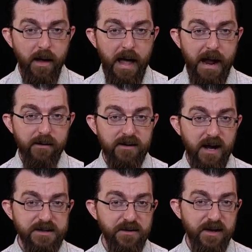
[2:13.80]

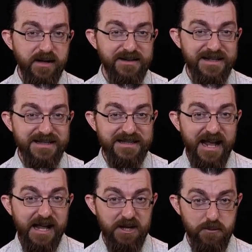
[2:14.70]
Eratosthenes'
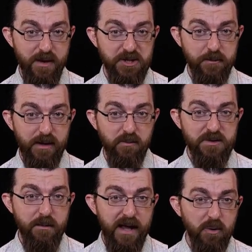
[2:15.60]
second measurement
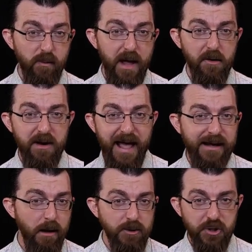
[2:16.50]
was made around
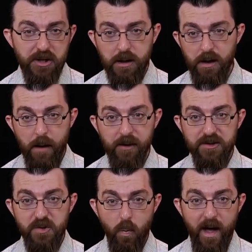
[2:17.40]
800
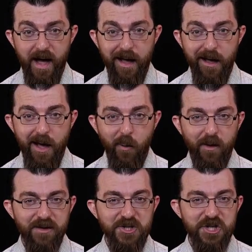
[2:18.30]
kilometers away,
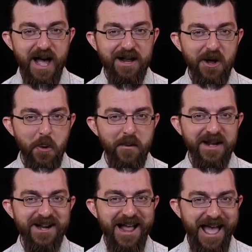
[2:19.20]
where the shadow
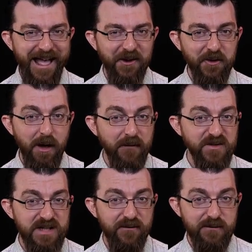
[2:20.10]
made an angle of
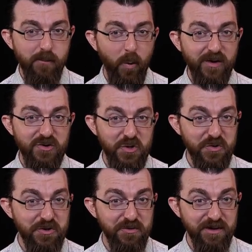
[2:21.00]
7.2
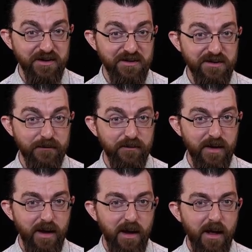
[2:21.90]
degrees.
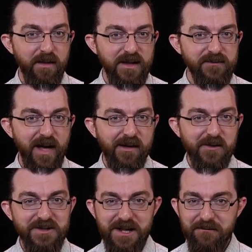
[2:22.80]
These
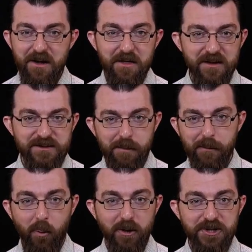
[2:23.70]
values give this
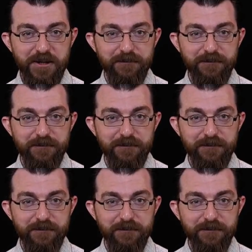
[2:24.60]
proportion.